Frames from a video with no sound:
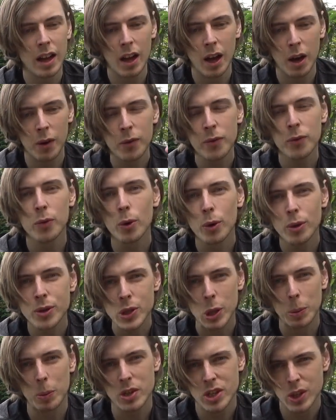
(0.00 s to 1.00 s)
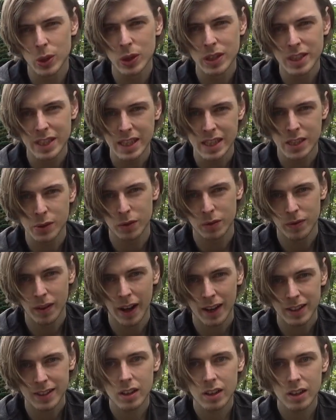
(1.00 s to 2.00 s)
a forced opportunity to
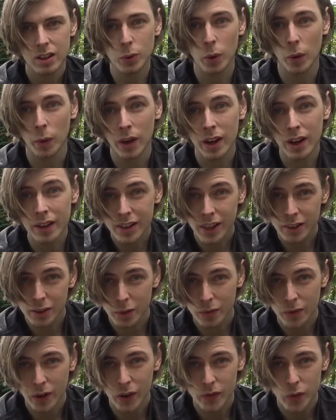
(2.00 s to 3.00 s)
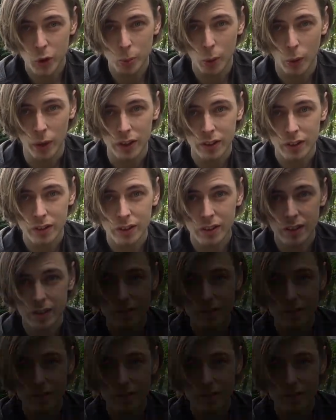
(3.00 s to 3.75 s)
reflect. So anyway, let's get to the first few points.